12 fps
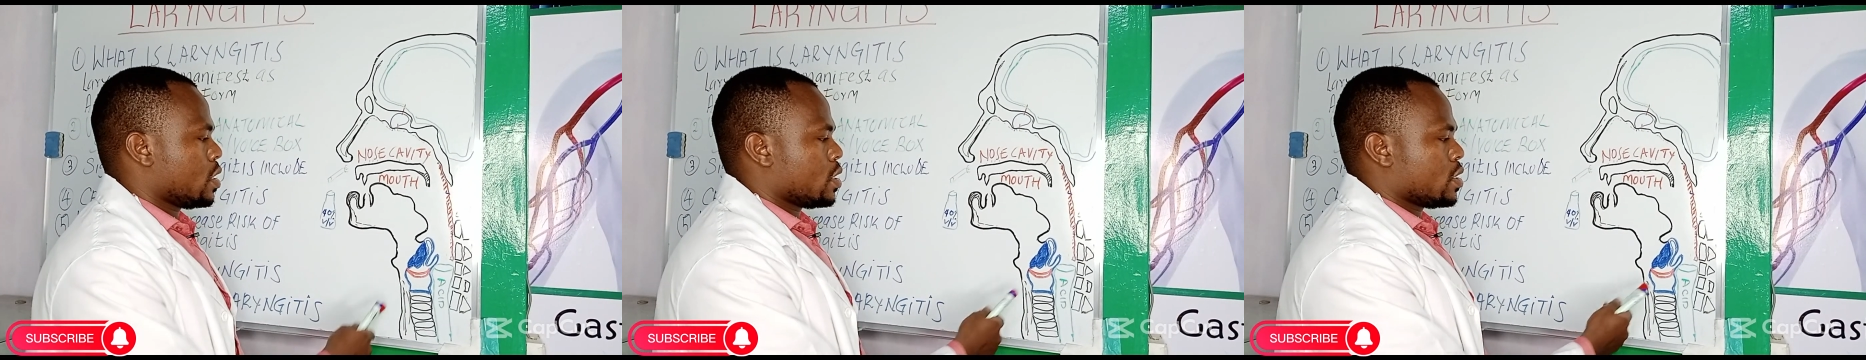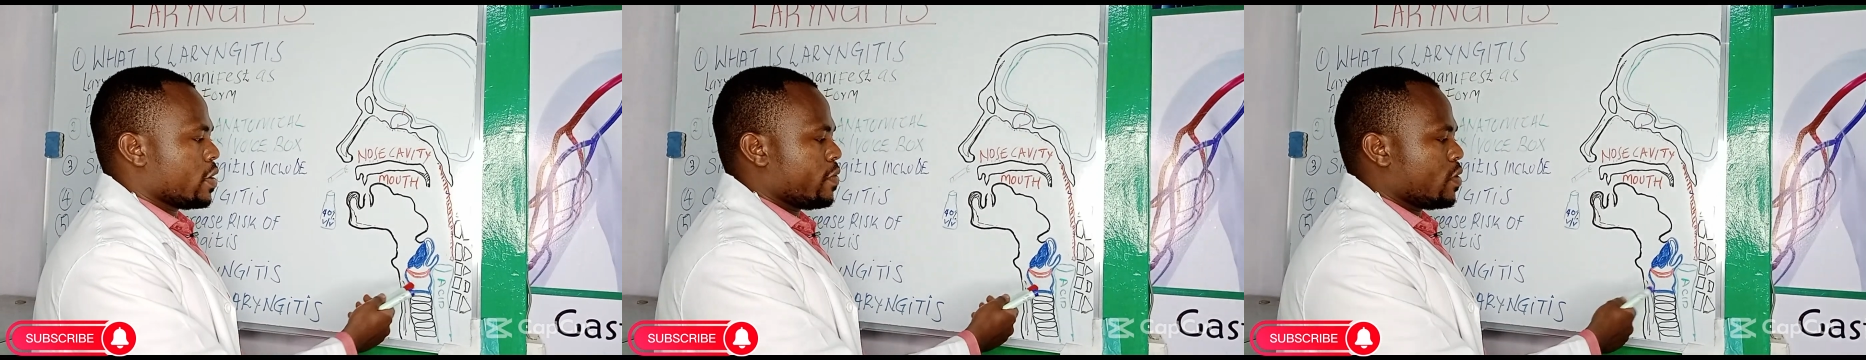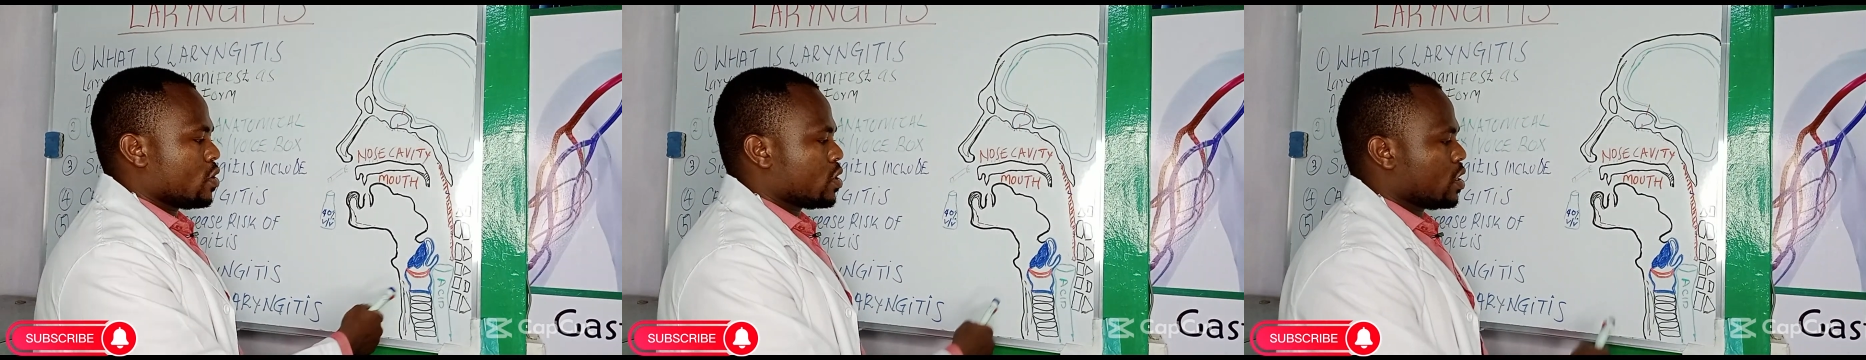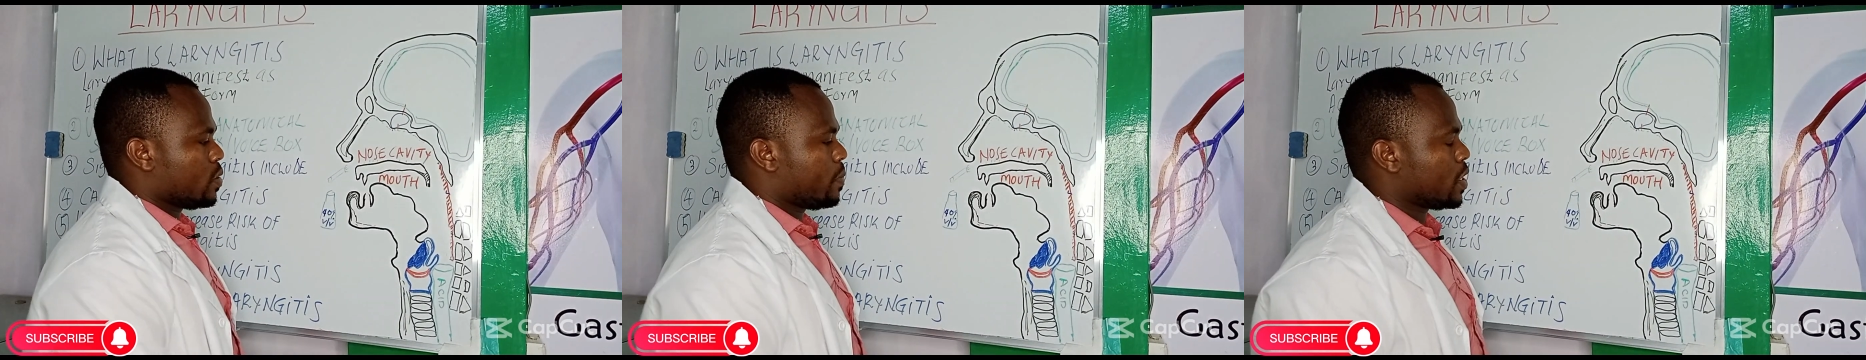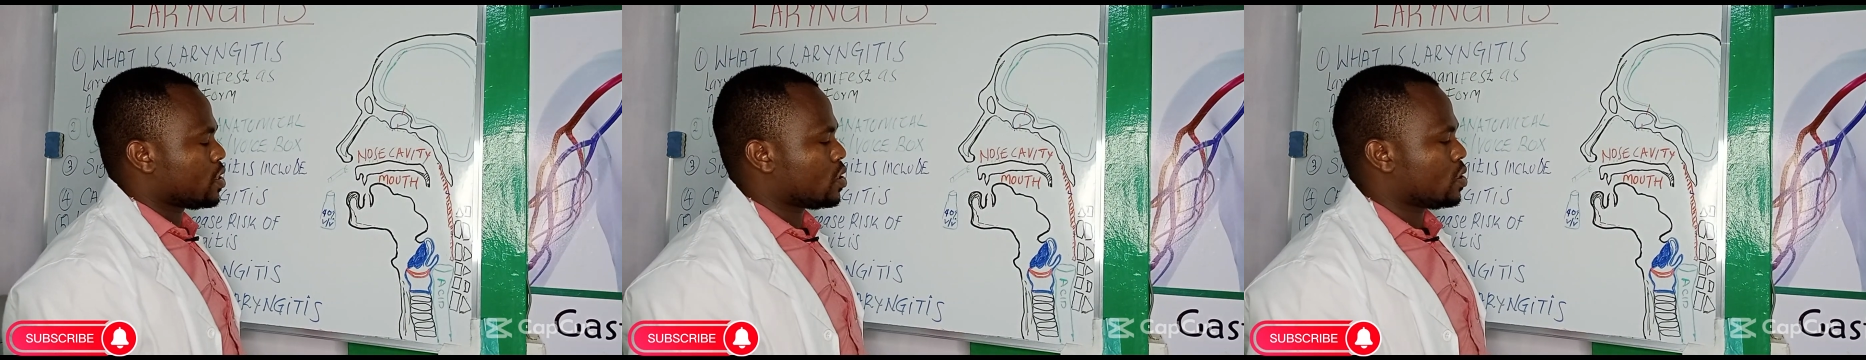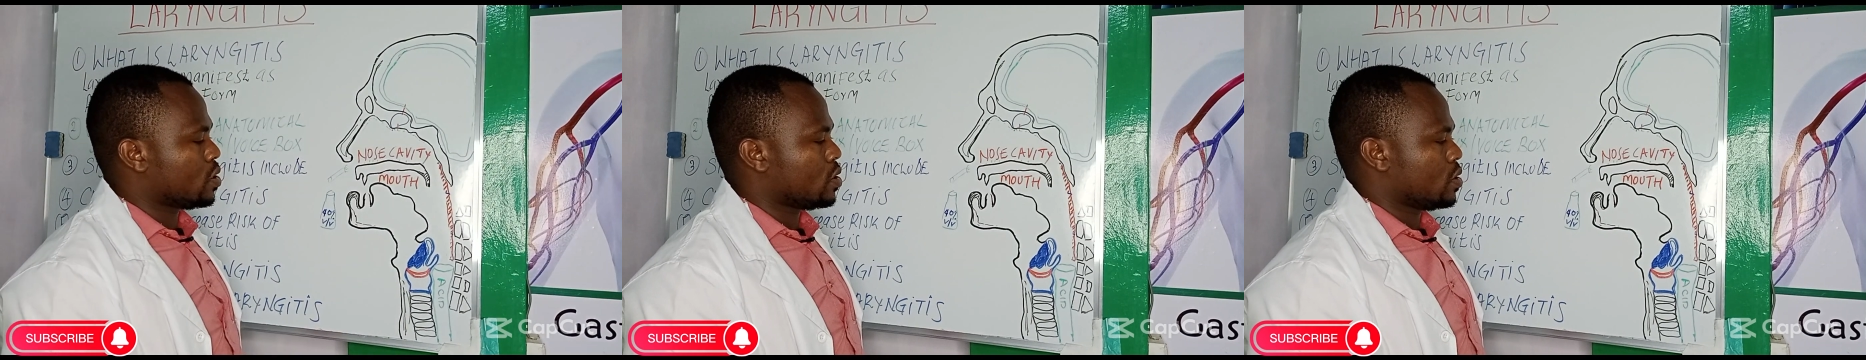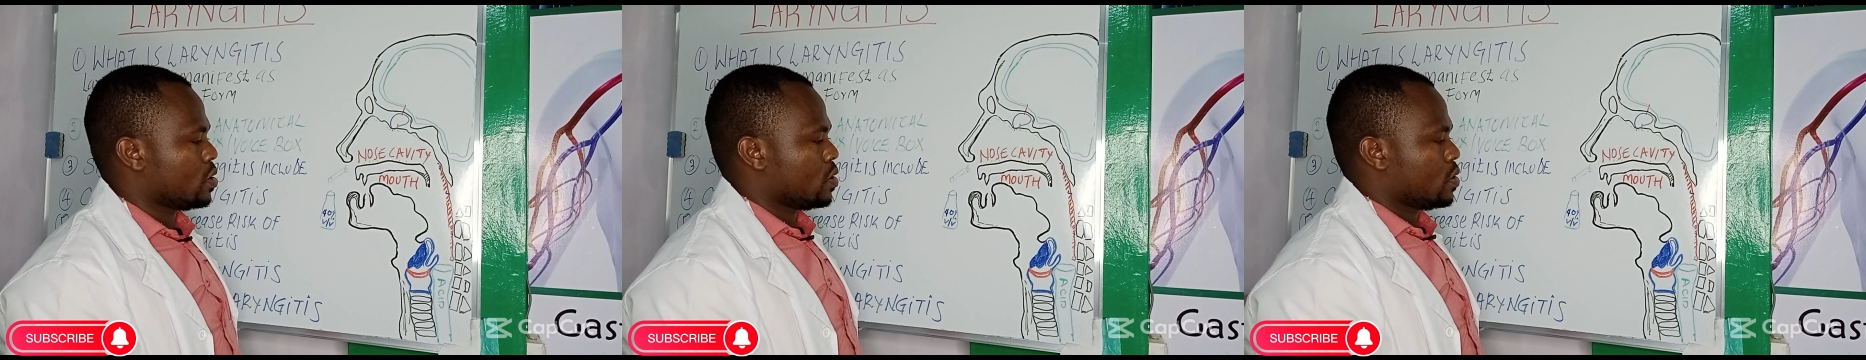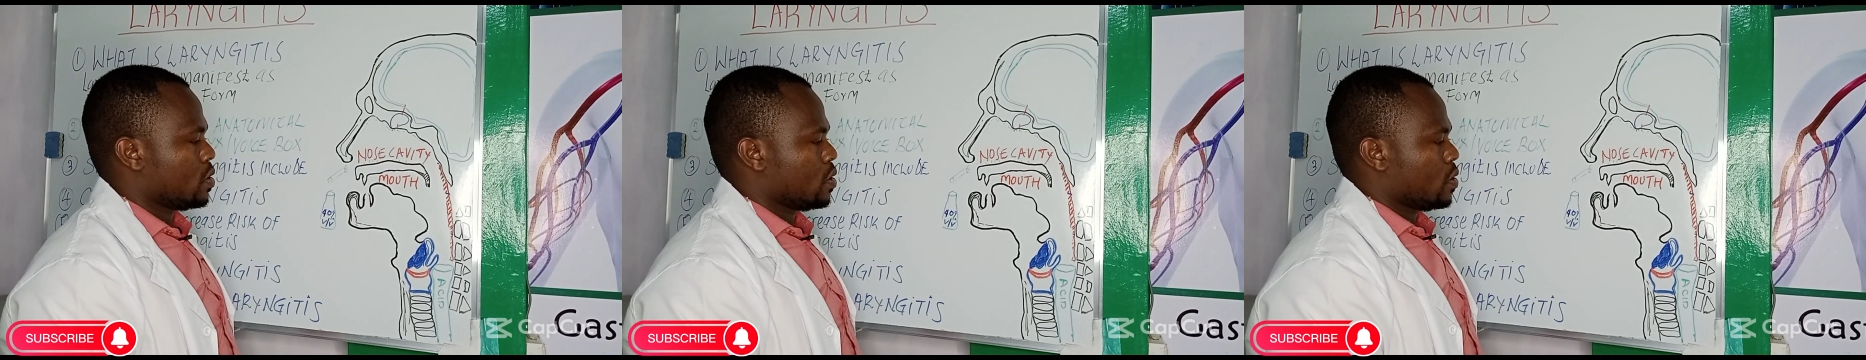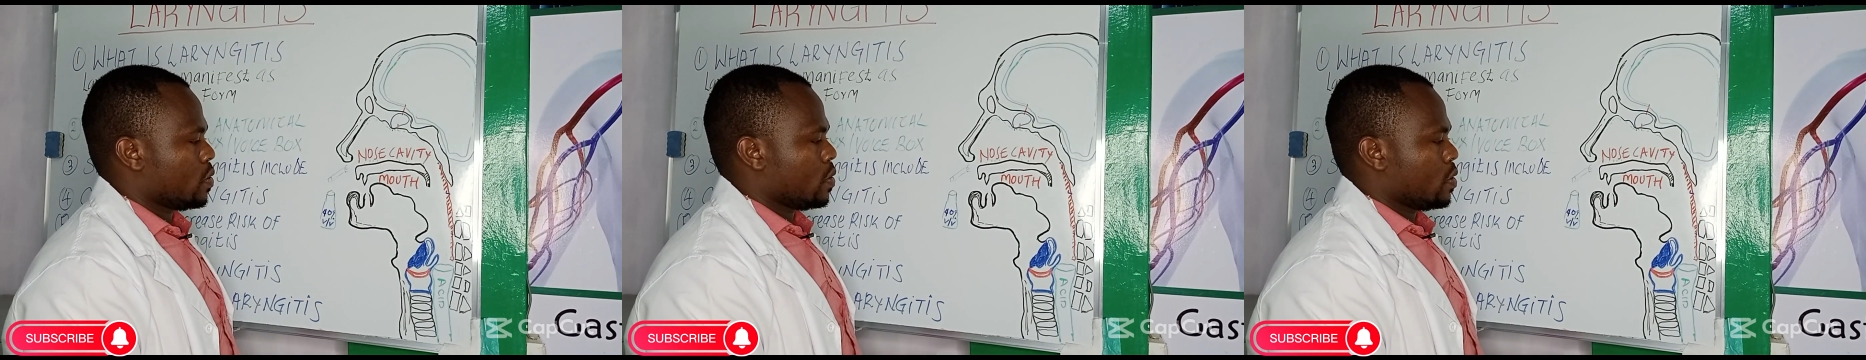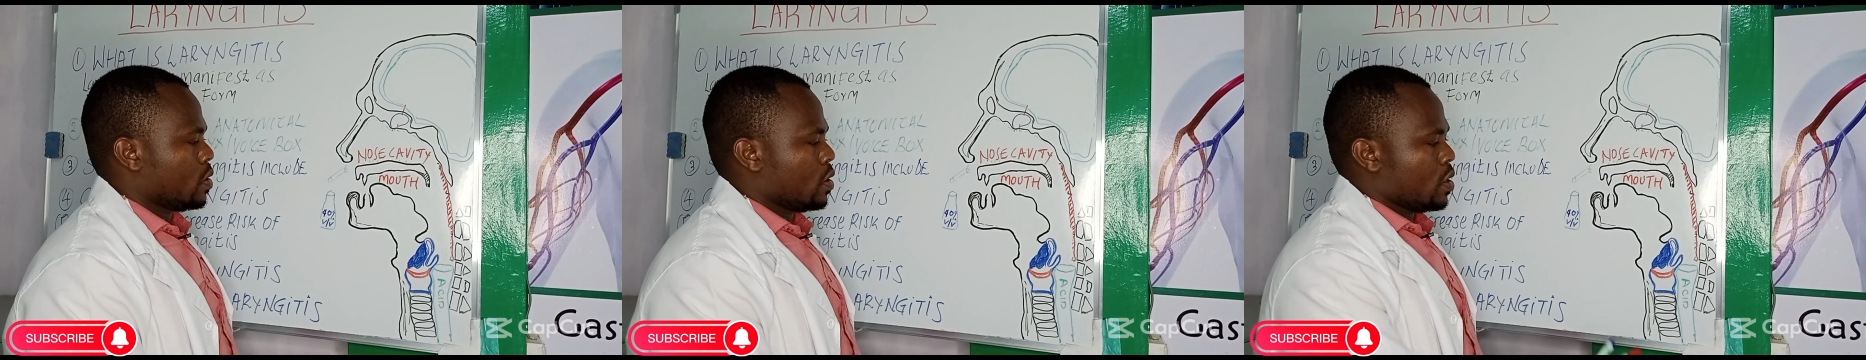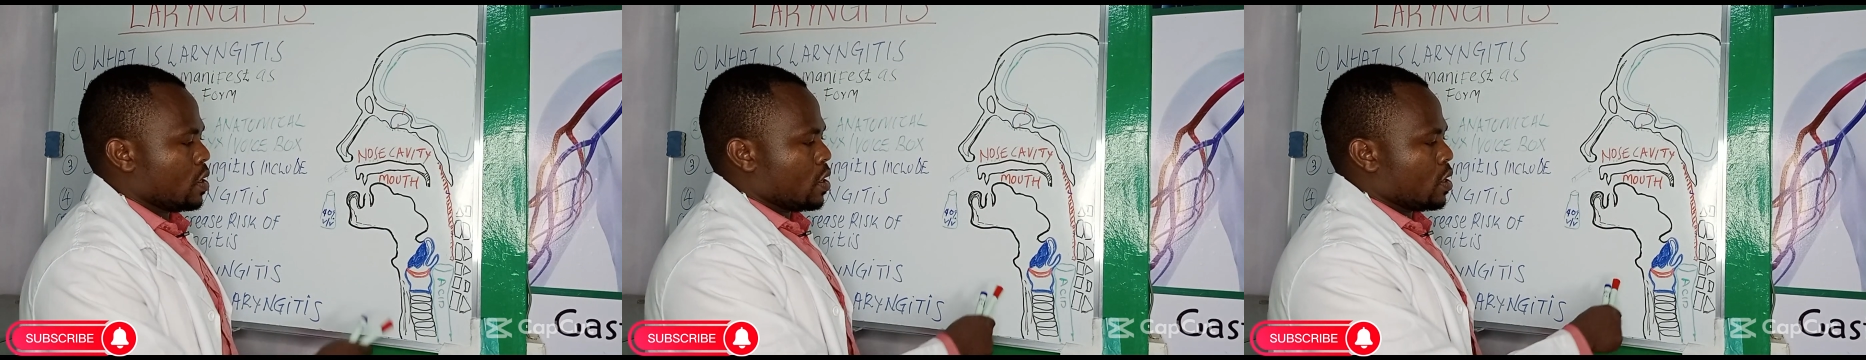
several segments. The